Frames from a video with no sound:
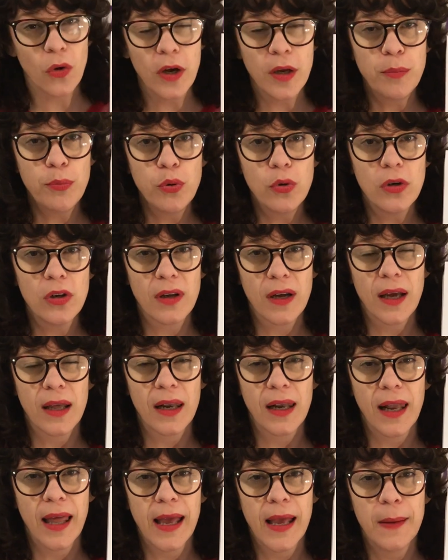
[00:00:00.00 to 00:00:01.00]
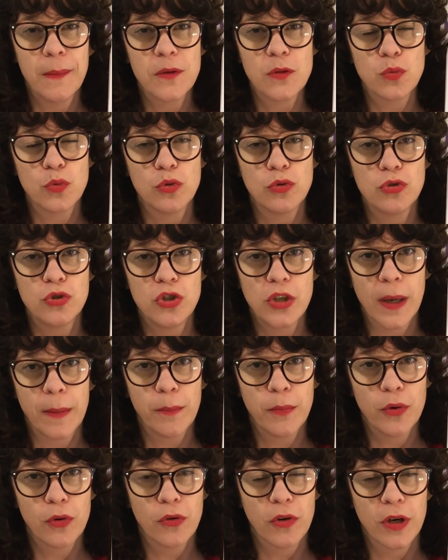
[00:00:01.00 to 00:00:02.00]
I'd put like a lamb's wool
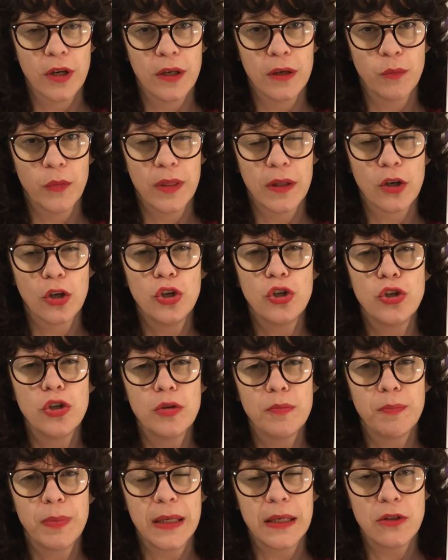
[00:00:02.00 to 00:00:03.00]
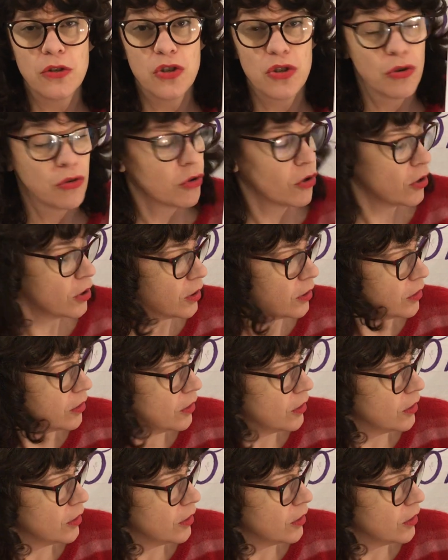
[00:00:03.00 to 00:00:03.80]
jumper on and with a cute picture on it.